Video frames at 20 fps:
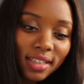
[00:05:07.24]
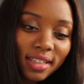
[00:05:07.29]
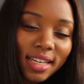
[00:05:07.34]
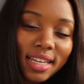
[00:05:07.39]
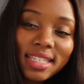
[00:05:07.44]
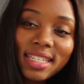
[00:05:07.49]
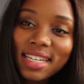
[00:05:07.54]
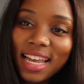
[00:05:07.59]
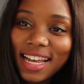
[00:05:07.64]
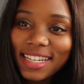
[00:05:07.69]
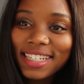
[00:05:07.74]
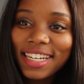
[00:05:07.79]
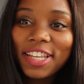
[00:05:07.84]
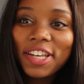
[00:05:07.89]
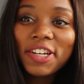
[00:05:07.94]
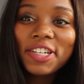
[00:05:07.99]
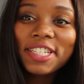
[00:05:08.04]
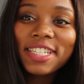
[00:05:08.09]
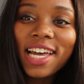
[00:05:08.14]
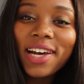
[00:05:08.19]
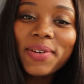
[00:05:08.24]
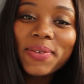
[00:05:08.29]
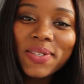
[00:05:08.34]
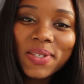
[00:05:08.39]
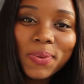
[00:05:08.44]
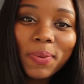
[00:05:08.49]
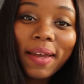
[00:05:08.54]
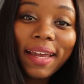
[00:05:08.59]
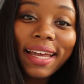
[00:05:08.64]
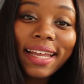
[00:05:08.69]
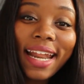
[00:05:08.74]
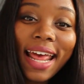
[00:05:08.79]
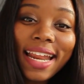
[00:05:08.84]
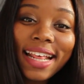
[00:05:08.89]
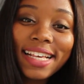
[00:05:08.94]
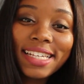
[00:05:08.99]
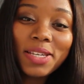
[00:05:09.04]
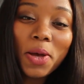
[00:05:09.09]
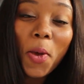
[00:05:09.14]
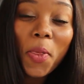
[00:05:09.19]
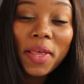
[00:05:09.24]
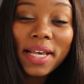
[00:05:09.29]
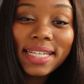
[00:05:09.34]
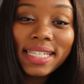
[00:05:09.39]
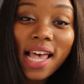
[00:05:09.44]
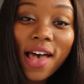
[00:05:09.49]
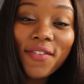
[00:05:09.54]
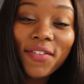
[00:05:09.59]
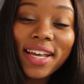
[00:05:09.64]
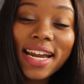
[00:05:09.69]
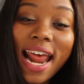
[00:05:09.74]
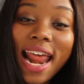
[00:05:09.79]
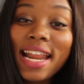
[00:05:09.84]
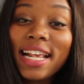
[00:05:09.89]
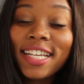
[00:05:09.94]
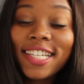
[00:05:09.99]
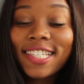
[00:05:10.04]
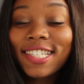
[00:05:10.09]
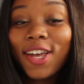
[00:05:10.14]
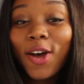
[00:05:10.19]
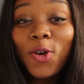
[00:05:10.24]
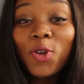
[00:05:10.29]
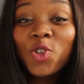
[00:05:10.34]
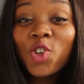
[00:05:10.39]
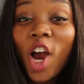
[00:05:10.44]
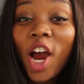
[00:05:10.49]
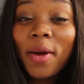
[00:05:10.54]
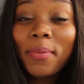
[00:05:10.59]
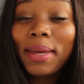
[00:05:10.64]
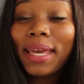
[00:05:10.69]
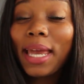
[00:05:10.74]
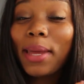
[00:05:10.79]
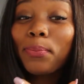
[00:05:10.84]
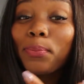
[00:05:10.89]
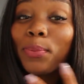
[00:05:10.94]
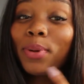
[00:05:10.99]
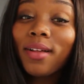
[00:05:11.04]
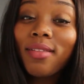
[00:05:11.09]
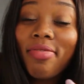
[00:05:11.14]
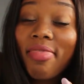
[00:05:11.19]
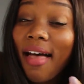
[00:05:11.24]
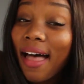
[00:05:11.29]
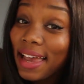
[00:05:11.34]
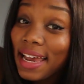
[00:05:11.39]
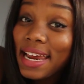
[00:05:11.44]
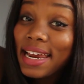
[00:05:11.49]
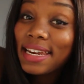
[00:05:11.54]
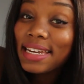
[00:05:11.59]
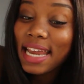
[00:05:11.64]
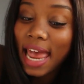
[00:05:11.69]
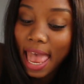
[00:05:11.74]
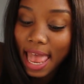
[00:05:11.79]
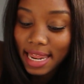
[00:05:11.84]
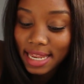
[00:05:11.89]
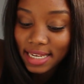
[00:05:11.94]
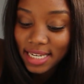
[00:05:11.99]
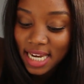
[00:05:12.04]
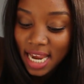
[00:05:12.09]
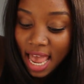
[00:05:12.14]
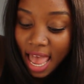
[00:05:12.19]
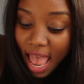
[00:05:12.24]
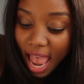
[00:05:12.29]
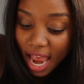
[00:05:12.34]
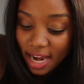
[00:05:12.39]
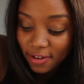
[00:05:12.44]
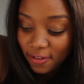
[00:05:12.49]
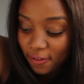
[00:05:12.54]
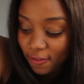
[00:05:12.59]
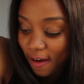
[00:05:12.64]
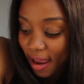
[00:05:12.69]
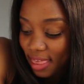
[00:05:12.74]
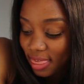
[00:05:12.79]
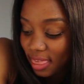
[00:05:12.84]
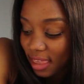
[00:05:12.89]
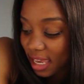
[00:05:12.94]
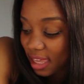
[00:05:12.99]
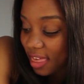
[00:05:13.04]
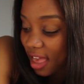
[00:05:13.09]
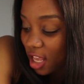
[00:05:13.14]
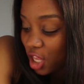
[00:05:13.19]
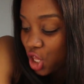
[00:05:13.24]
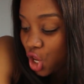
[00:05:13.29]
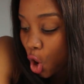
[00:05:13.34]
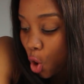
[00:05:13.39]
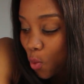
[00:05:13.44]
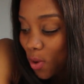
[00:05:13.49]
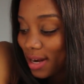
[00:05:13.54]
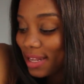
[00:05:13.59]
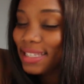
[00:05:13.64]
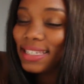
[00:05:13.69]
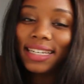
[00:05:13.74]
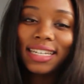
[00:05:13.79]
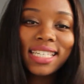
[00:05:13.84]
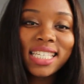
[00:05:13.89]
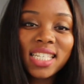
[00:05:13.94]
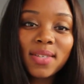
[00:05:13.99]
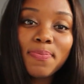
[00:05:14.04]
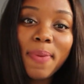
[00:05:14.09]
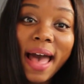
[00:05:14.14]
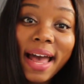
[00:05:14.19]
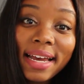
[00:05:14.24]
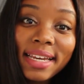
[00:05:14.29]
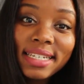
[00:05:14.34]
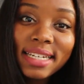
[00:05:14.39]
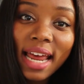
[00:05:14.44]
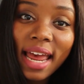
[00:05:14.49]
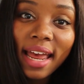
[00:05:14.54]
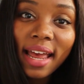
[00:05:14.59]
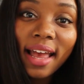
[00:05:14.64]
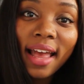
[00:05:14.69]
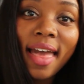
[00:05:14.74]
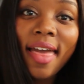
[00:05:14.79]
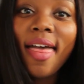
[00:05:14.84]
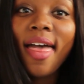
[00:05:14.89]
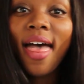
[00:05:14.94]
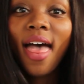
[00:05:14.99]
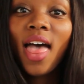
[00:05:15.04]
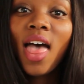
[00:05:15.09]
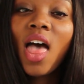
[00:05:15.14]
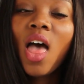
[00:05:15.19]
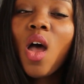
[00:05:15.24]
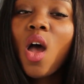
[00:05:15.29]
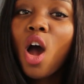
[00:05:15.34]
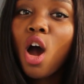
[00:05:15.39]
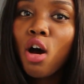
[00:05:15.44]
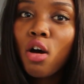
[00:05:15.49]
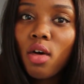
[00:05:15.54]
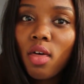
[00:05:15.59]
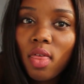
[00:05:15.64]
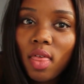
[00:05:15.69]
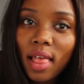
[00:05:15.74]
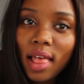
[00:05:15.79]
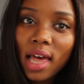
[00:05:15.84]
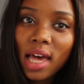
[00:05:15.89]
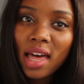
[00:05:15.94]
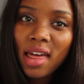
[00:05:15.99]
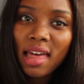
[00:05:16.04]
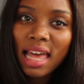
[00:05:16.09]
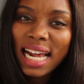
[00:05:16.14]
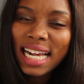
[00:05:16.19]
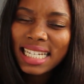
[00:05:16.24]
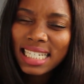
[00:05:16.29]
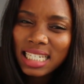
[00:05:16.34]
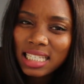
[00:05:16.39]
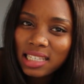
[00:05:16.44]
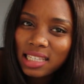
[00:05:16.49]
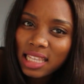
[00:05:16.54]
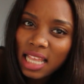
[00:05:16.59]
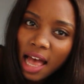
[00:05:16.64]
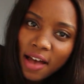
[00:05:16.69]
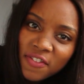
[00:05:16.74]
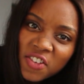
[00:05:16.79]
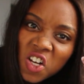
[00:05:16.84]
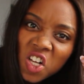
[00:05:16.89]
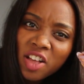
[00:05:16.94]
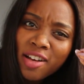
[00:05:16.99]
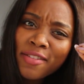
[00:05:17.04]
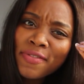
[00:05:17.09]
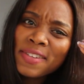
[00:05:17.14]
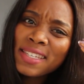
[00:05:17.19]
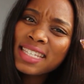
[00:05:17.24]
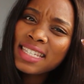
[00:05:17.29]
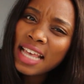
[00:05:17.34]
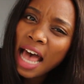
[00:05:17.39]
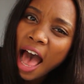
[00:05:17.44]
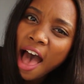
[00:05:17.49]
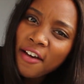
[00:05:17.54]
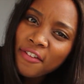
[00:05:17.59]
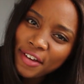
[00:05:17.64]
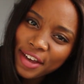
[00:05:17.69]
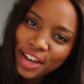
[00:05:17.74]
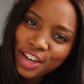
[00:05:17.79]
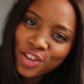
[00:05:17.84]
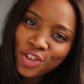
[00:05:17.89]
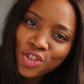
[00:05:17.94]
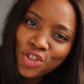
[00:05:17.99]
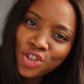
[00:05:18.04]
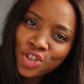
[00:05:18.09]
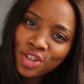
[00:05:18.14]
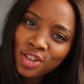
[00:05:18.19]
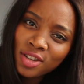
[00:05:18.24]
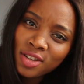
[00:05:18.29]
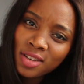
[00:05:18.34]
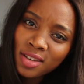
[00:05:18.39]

It's because he looks so sweet, and he's only 7, and he's so charming and polite and friendly that no one is expecting his level of savage.